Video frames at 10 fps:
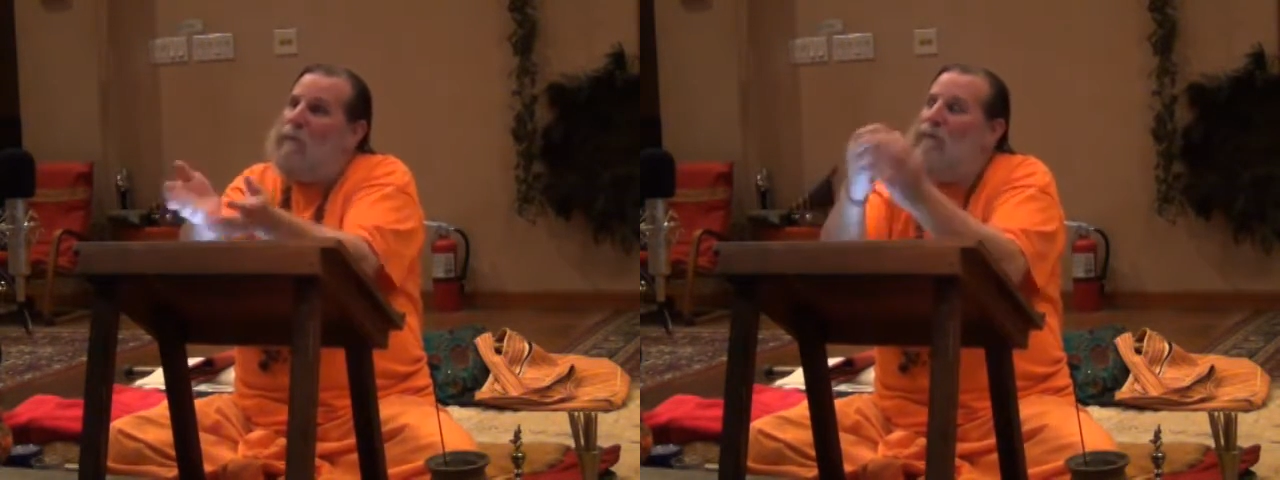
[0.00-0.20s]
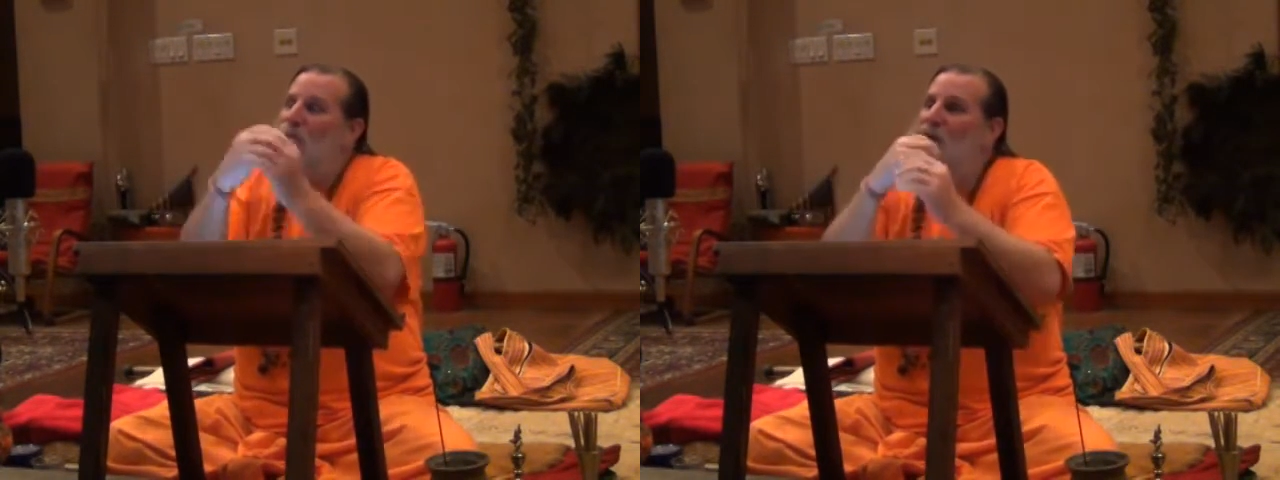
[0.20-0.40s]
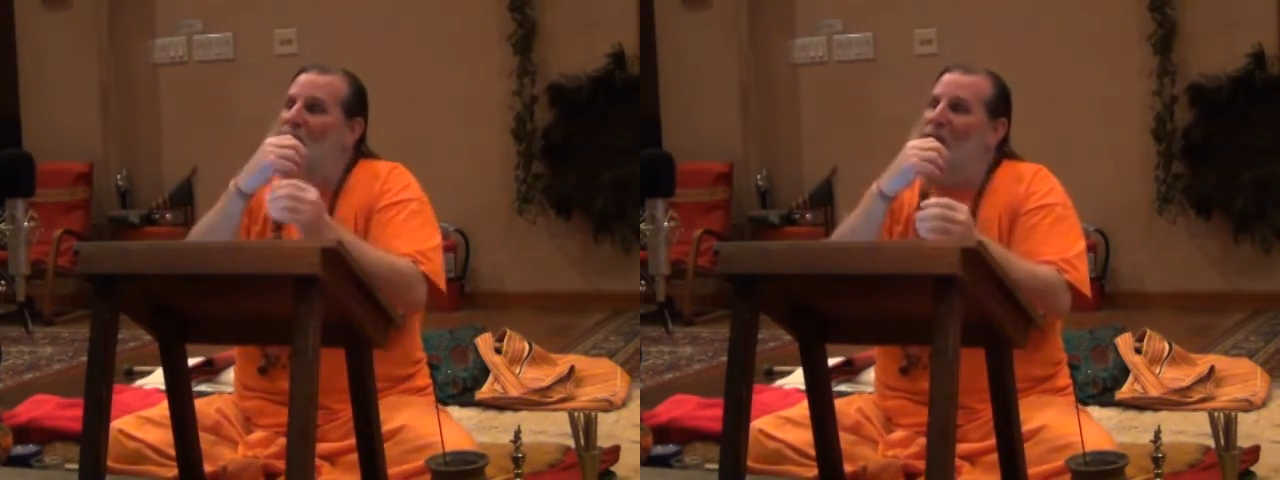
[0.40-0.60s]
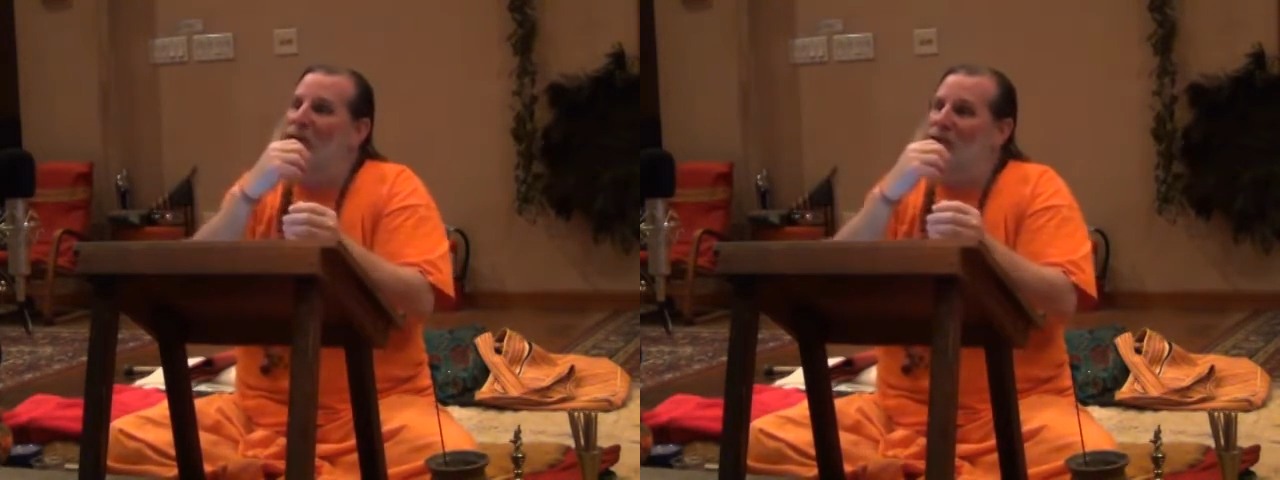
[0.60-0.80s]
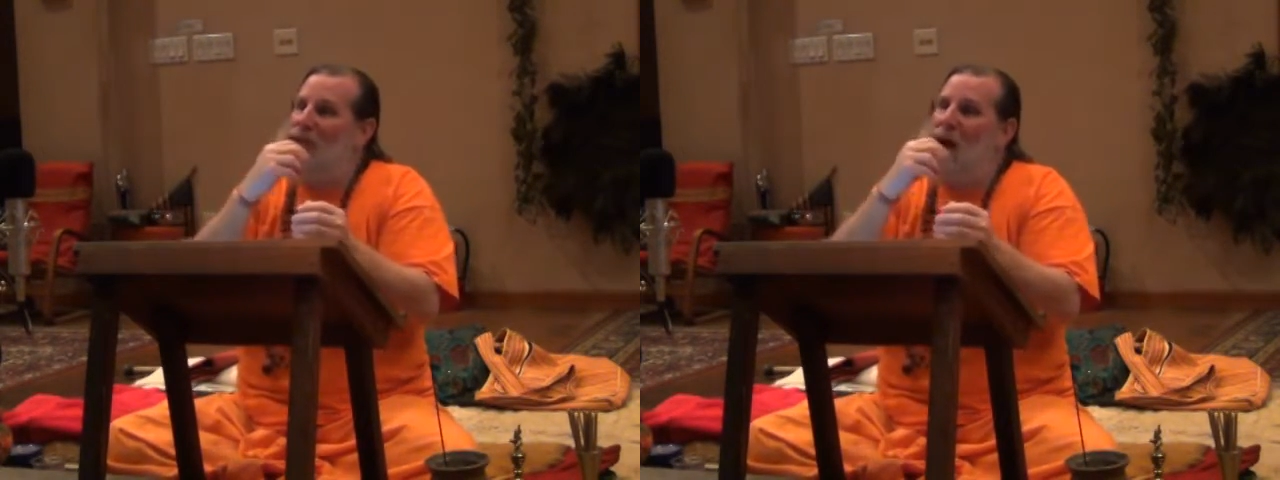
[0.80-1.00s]
moves the
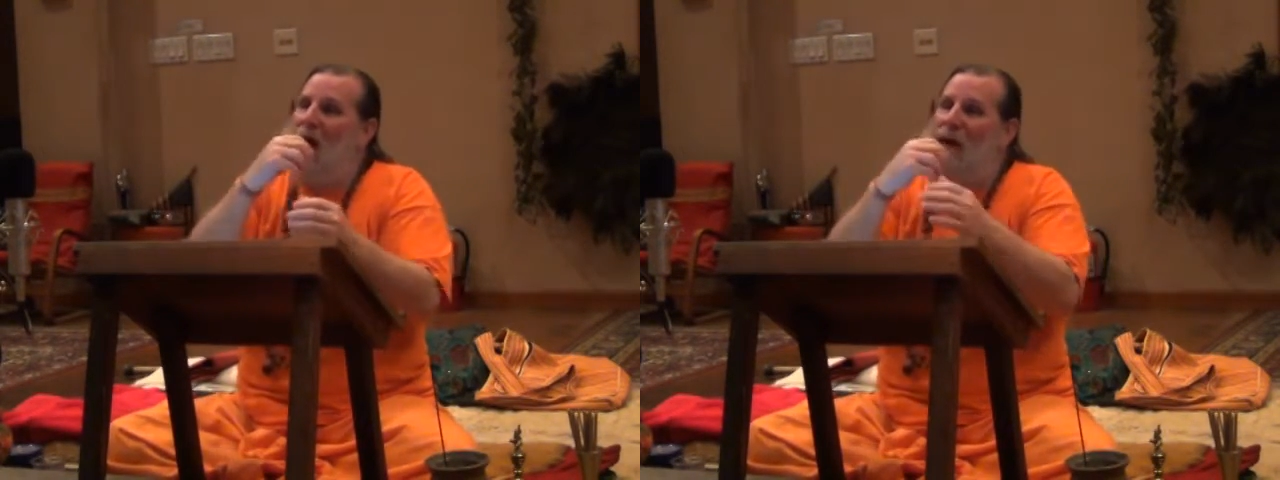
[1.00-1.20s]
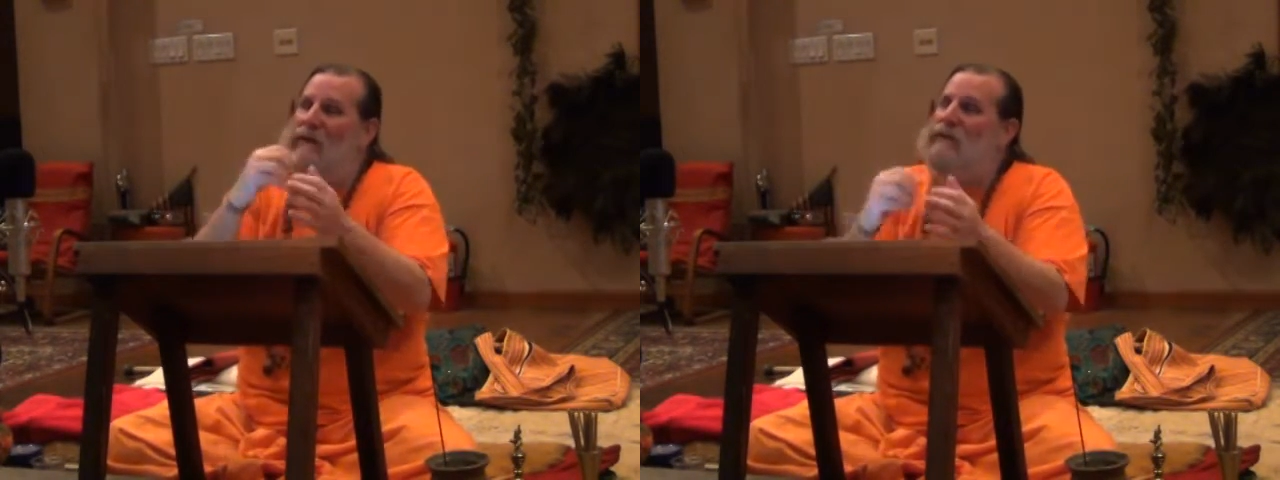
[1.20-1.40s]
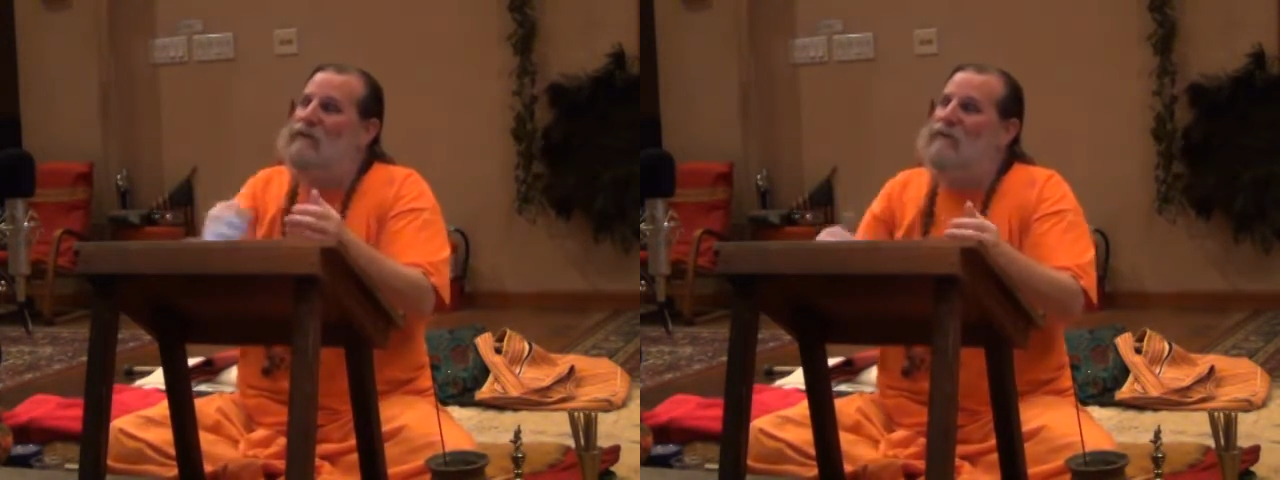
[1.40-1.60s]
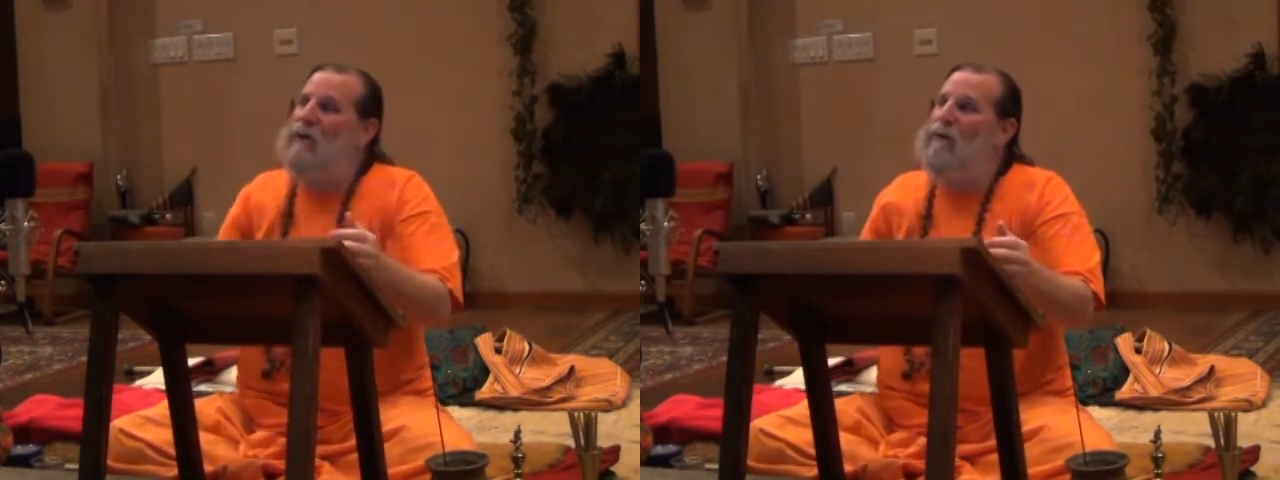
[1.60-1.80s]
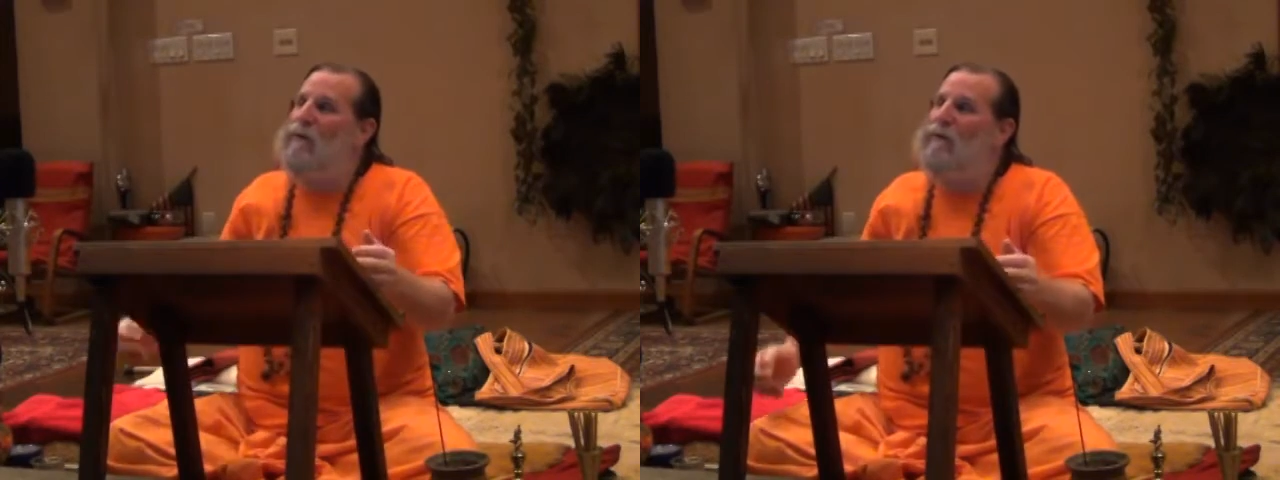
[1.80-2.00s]
hardest
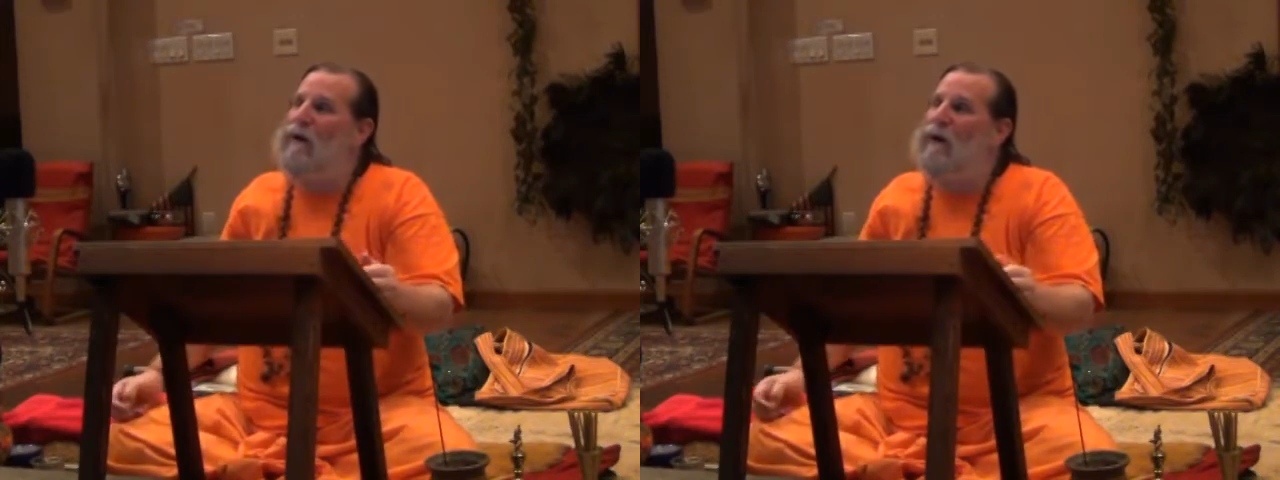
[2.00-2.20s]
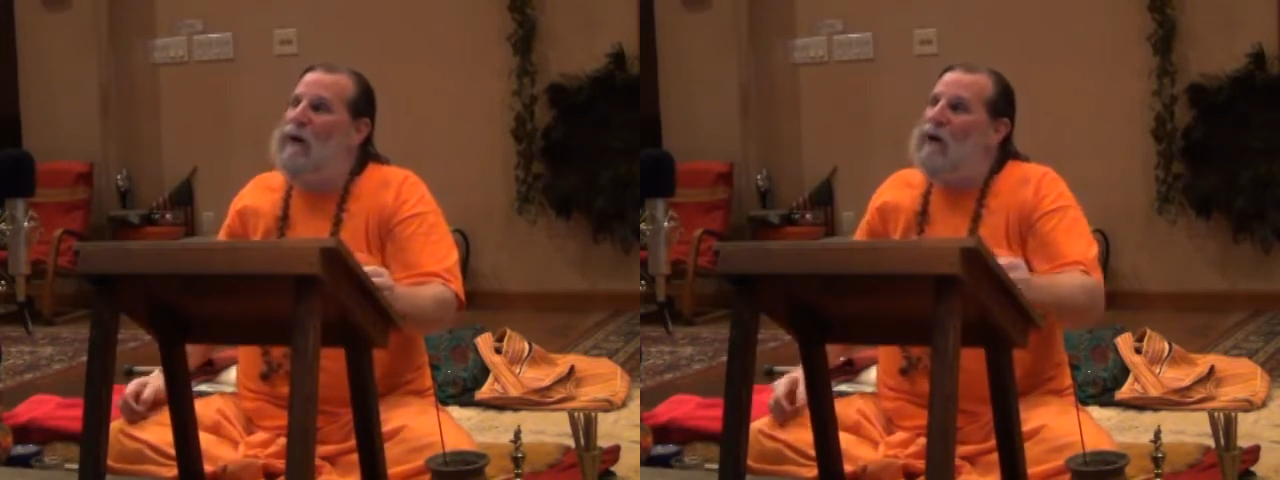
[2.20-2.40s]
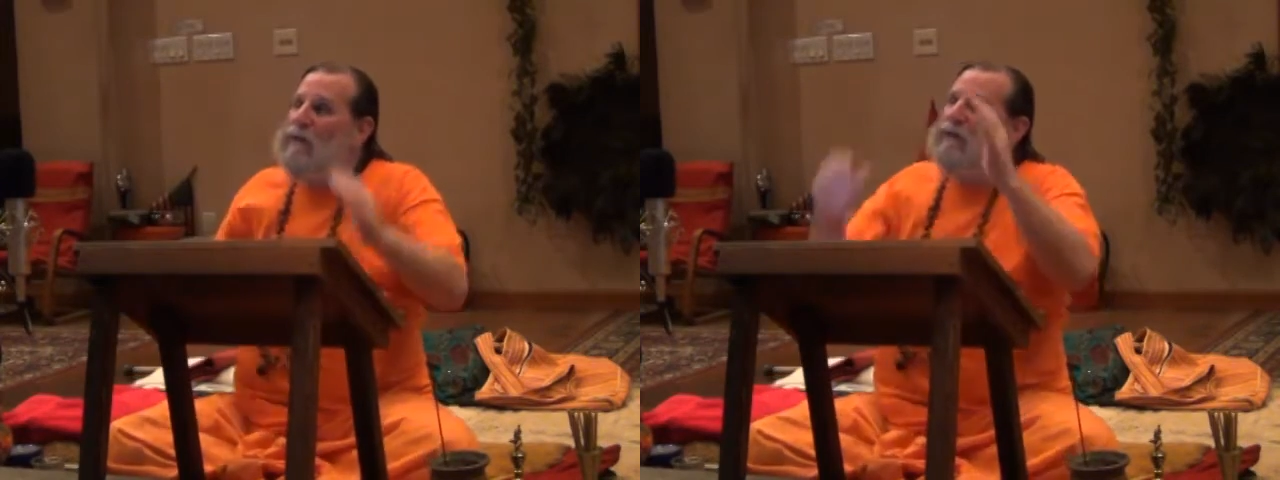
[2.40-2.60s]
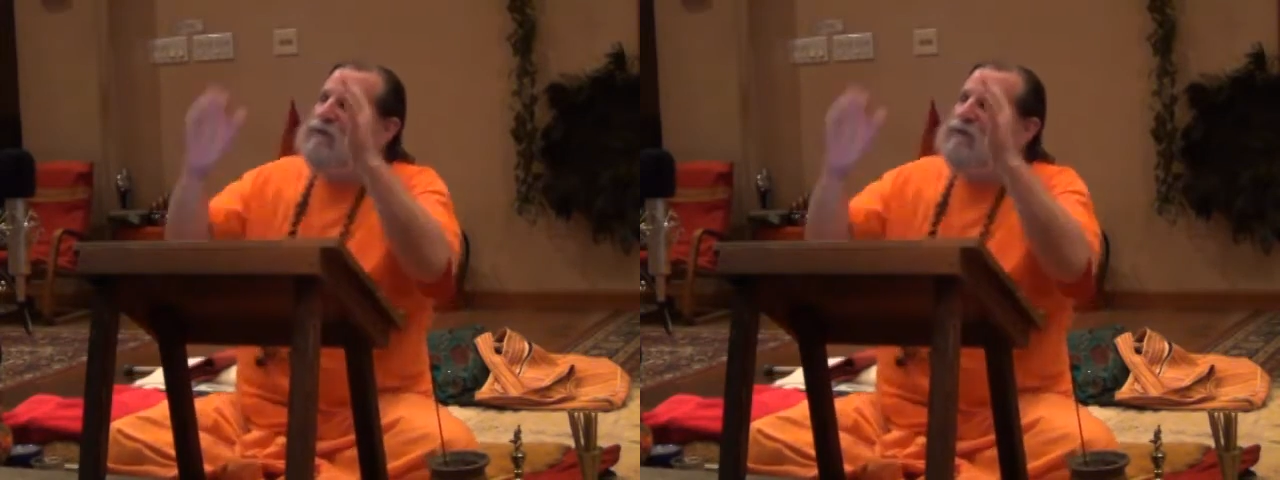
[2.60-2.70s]
stone. The